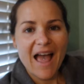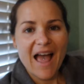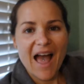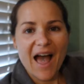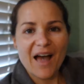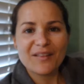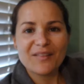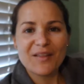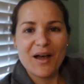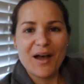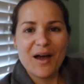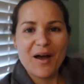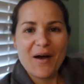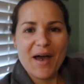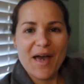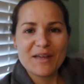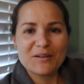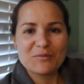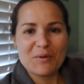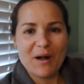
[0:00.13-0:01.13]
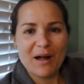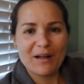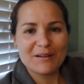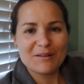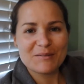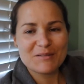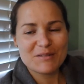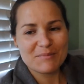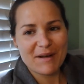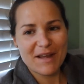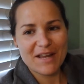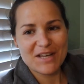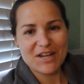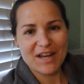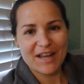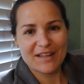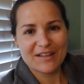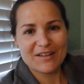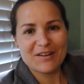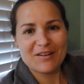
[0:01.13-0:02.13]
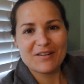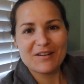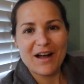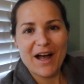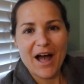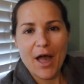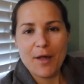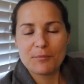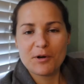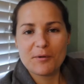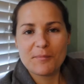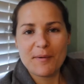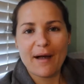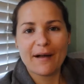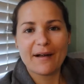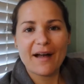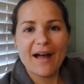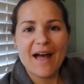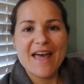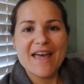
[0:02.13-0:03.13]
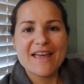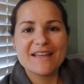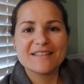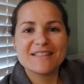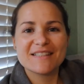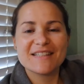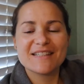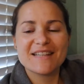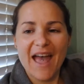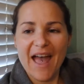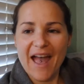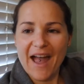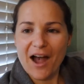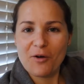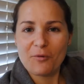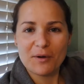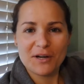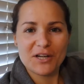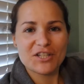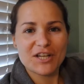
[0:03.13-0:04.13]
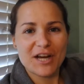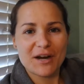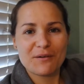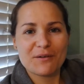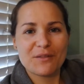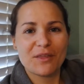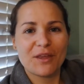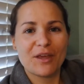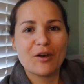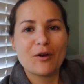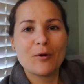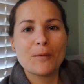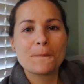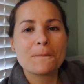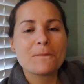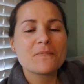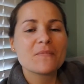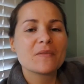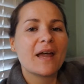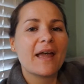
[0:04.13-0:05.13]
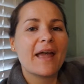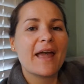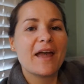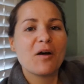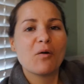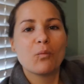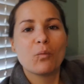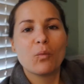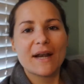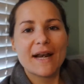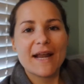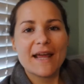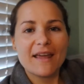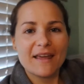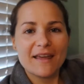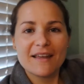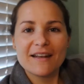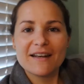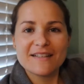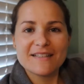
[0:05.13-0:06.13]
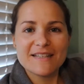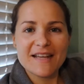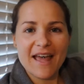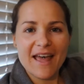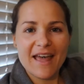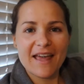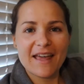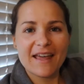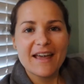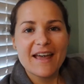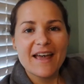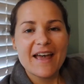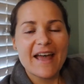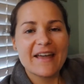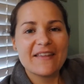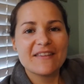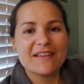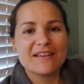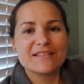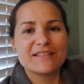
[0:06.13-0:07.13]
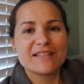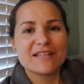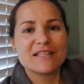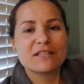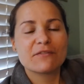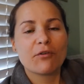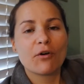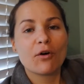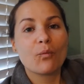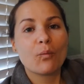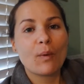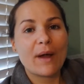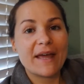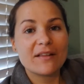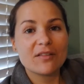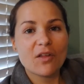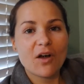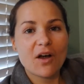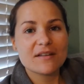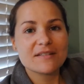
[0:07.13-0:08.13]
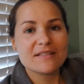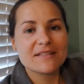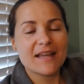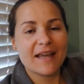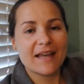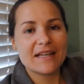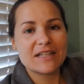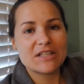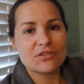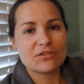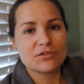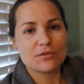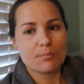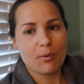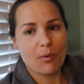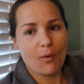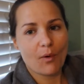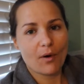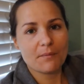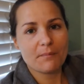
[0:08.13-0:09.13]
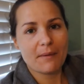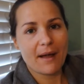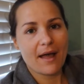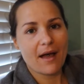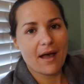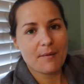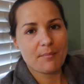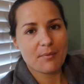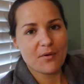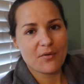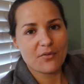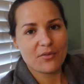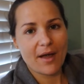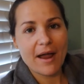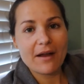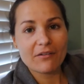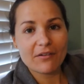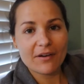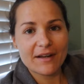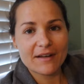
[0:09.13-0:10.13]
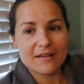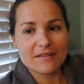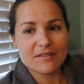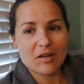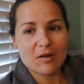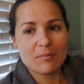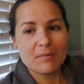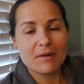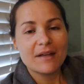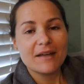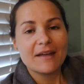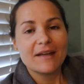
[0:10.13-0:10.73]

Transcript: Hello and welcome to my channel. I'm Rebecca and today I want to share with you what I eat in a day, and this is for weight loss and to support my hypothyroidism